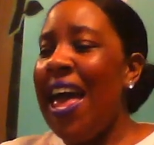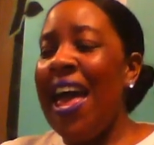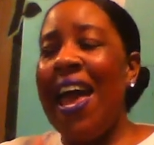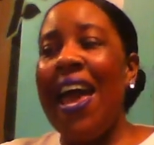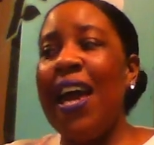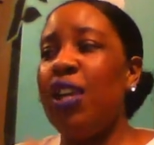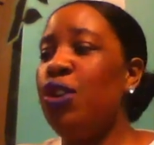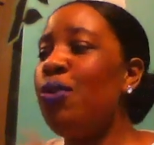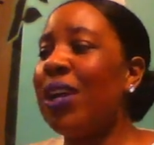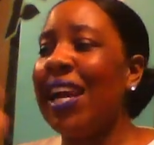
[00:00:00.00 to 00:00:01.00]
and
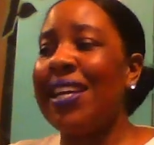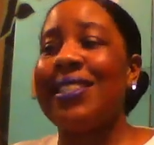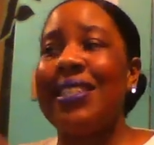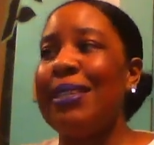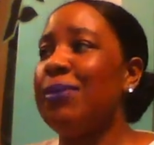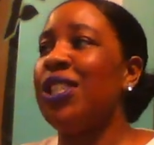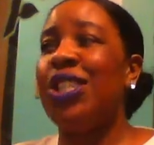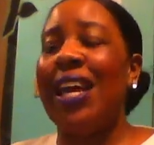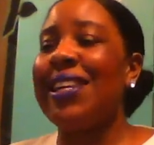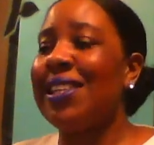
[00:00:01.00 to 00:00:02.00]
you can't seem to
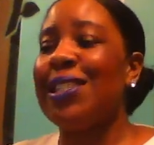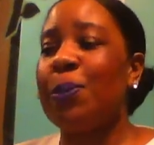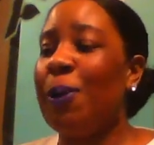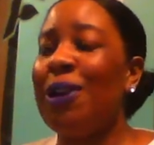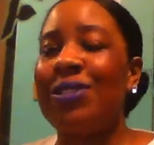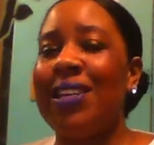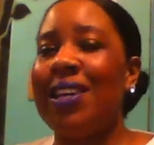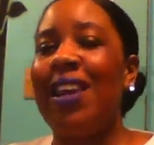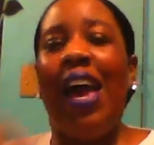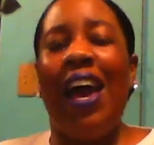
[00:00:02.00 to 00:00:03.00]
shake this
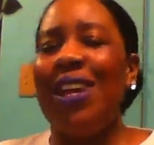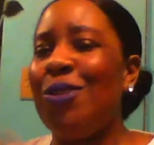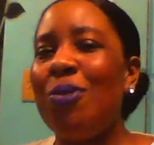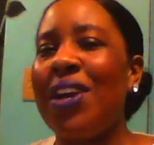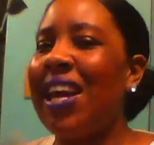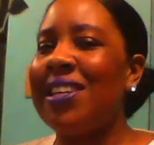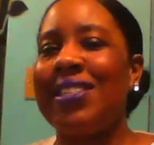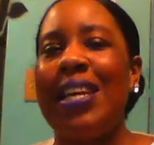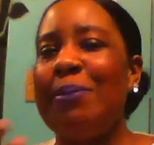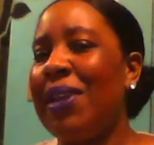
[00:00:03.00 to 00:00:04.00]
person and you can't
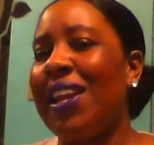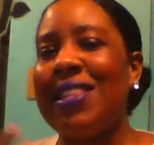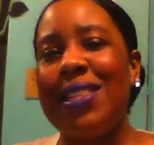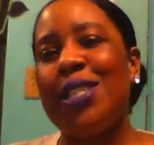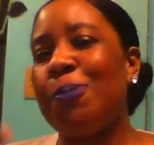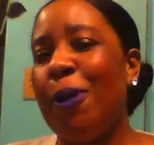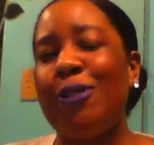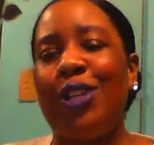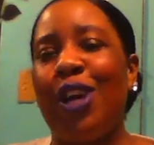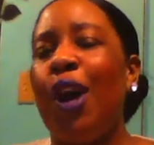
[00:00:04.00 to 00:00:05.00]
seem to let this
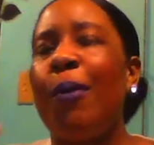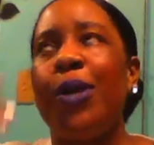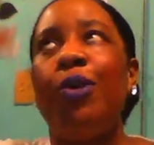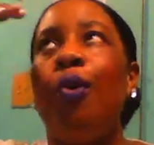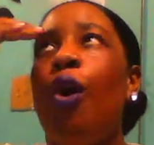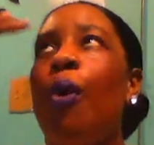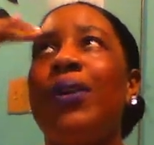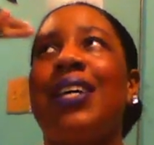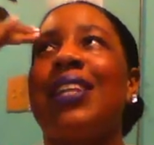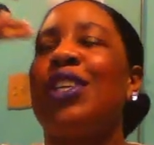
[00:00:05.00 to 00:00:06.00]
person go and you
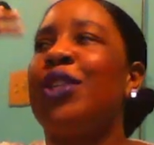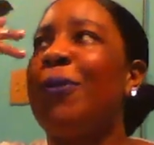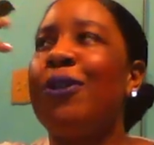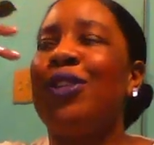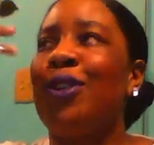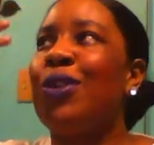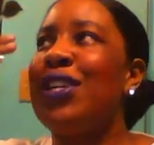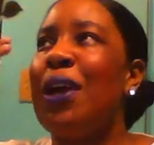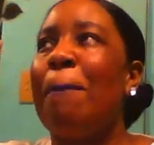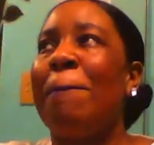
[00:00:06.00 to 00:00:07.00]
always got this person on
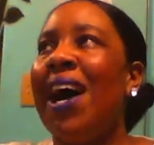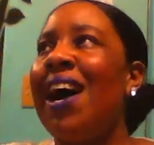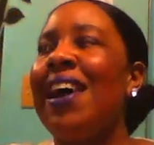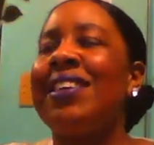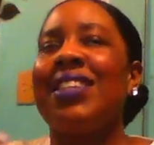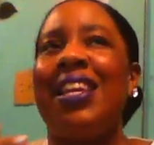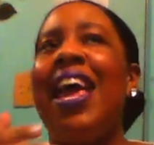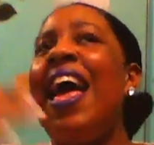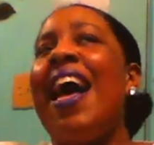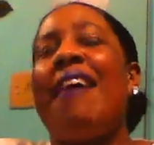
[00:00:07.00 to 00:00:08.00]
your mind and
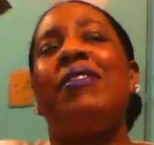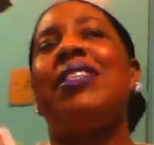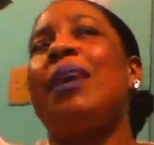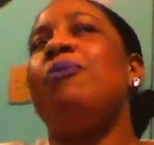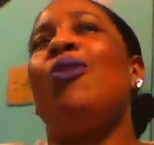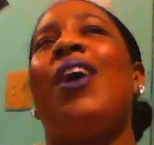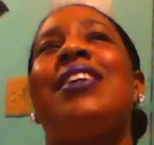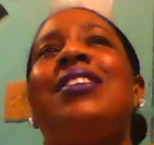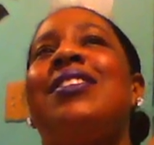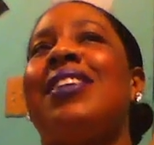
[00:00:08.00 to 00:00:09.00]
every time you
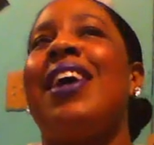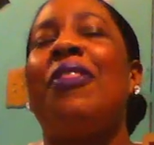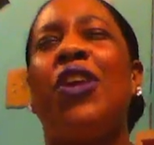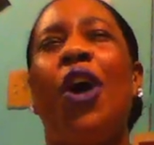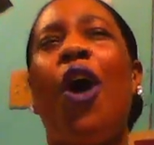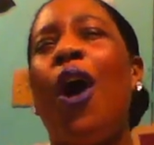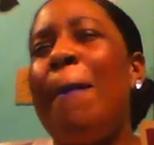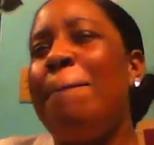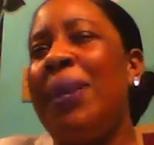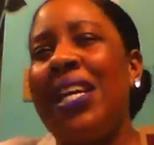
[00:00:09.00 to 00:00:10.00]
guys are together your
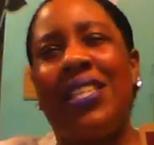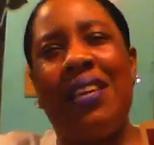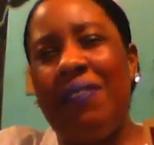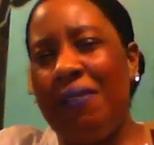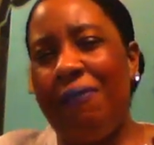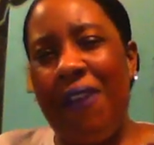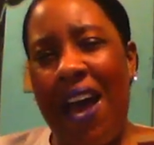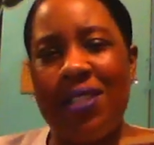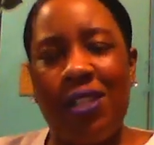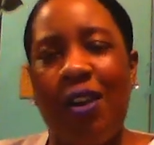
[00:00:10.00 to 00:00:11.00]
heart beats even
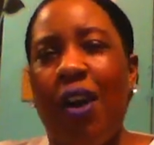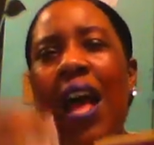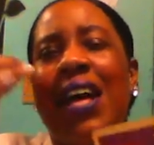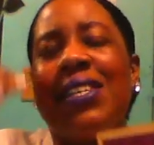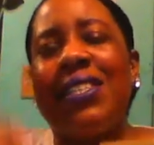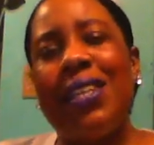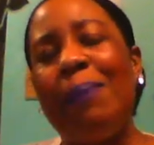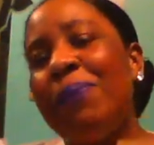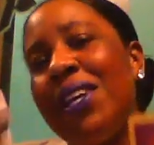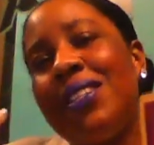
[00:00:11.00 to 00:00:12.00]
faster
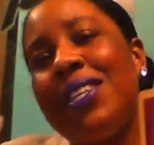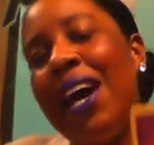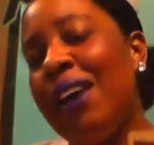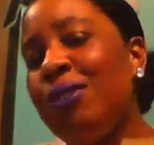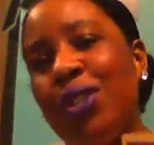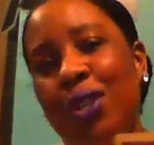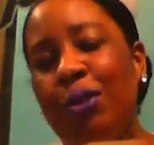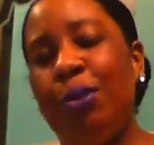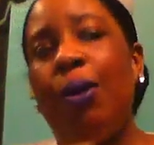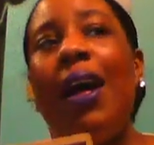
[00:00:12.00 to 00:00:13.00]
something tells
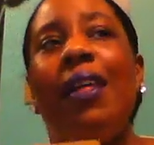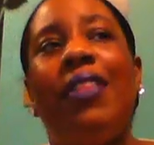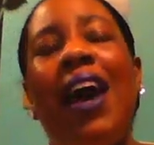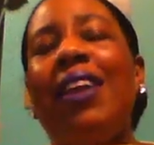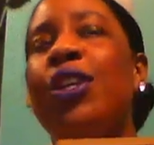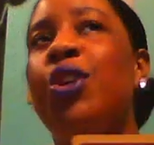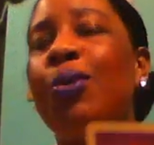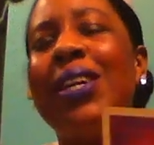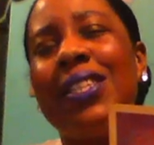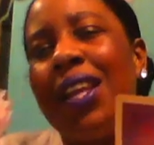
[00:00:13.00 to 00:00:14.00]
you that
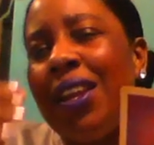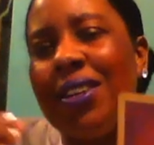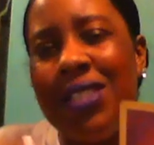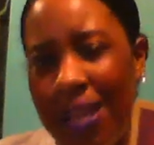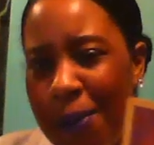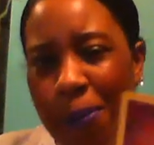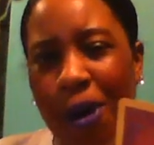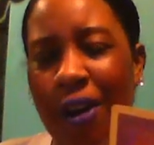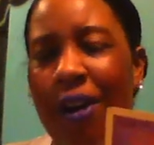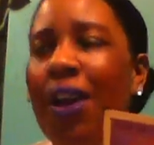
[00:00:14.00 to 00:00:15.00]
you need to look
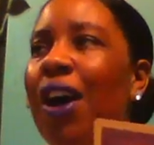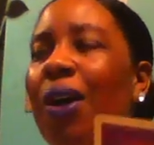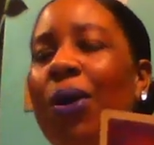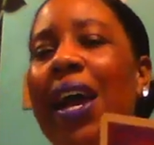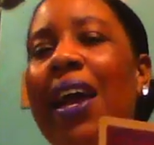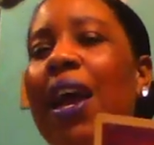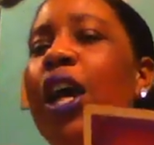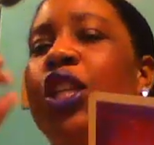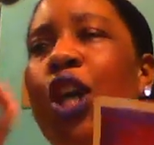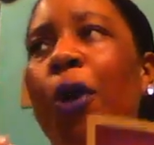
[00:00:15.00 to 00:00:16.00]
deeper okay
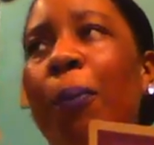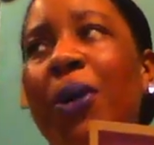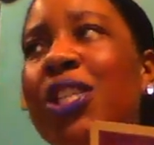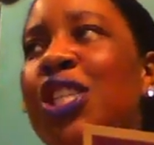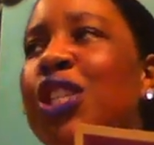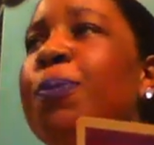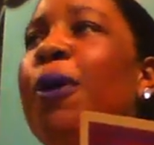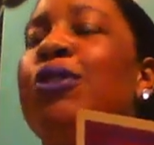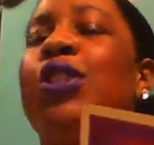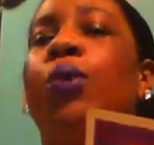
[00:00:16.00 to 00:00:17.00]
don't push this
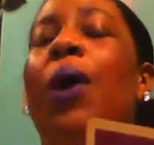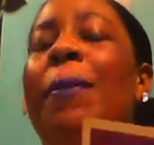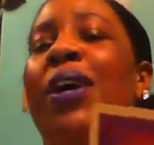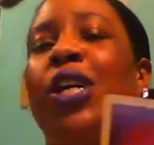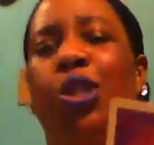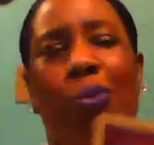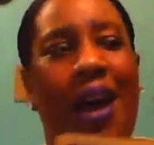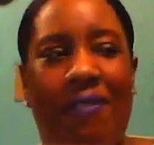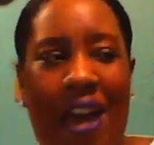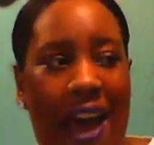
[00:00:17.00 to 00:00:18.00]
person away because you
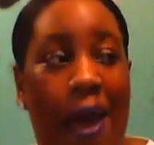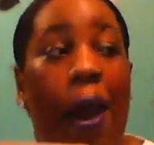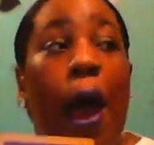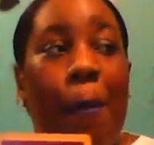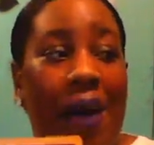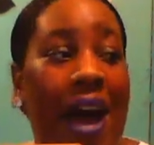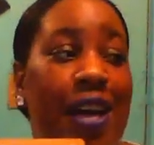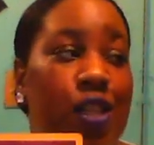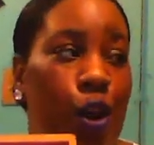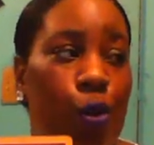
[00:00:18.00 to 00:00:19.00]
have had
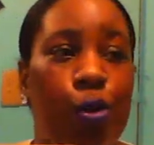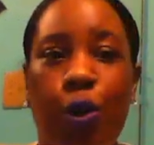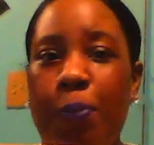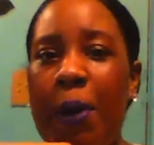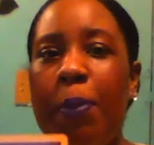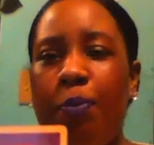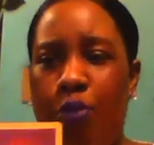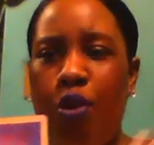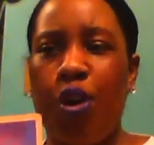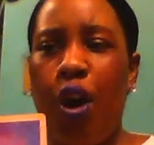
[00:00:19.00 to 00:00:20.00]
past hurts or people
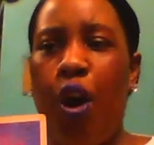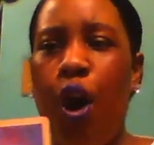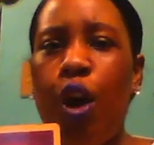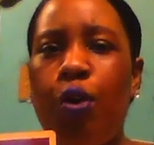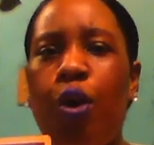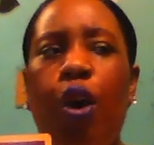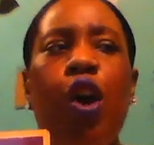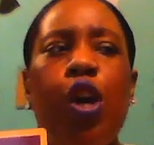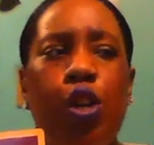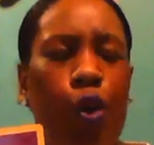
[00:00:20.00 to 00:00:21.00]
broke your heart or
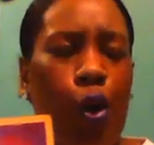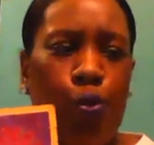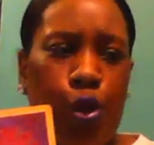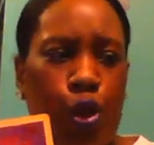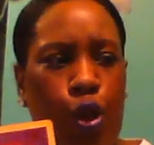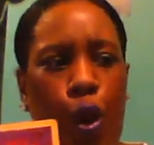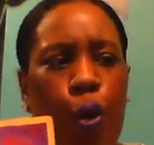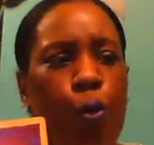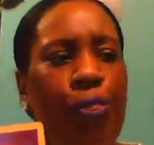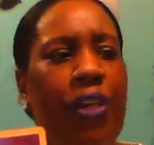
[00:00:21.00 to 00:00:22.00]
you know
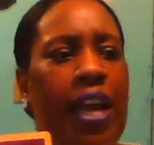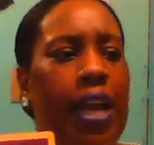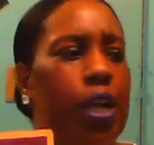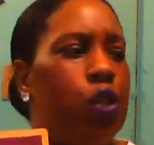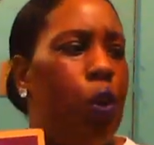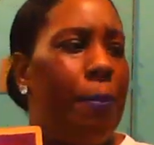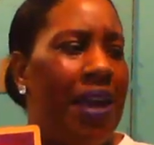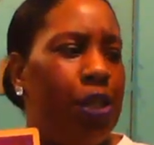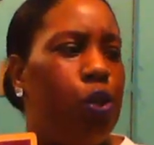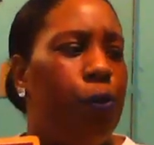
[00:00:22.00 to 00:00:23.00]
stole things or
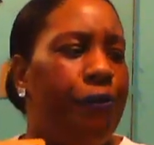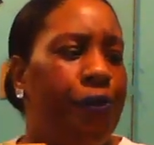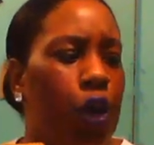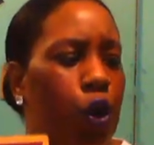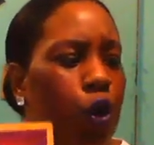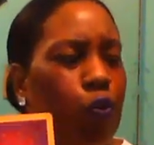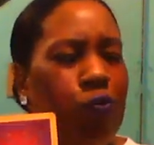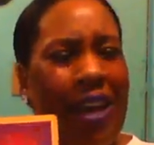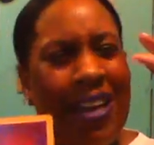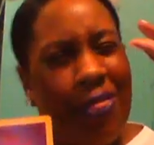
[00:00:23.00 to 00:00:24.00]
made you feel
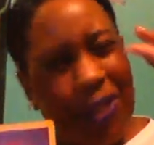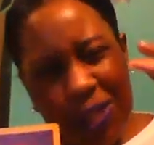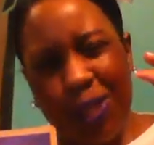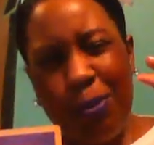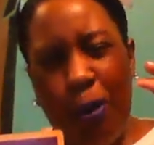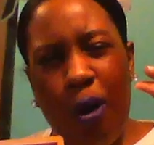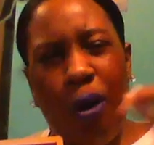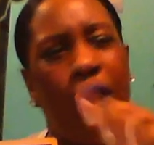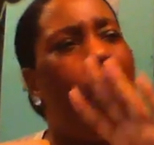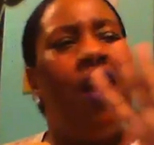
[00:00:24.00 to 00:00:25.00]
like this
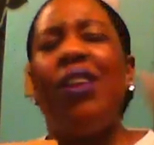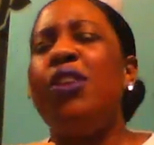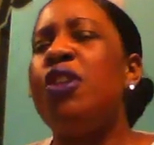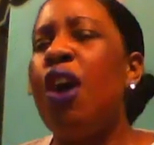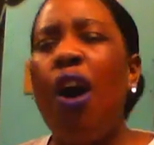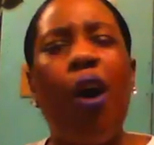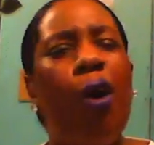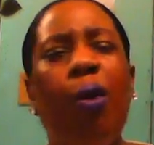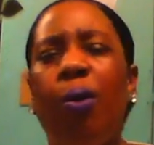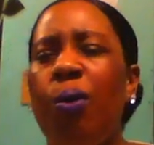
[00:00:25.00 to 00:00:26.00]
small
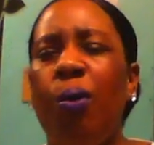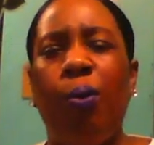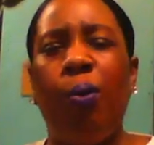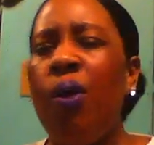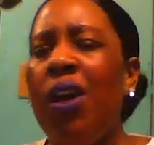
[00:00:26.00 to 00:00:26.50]
no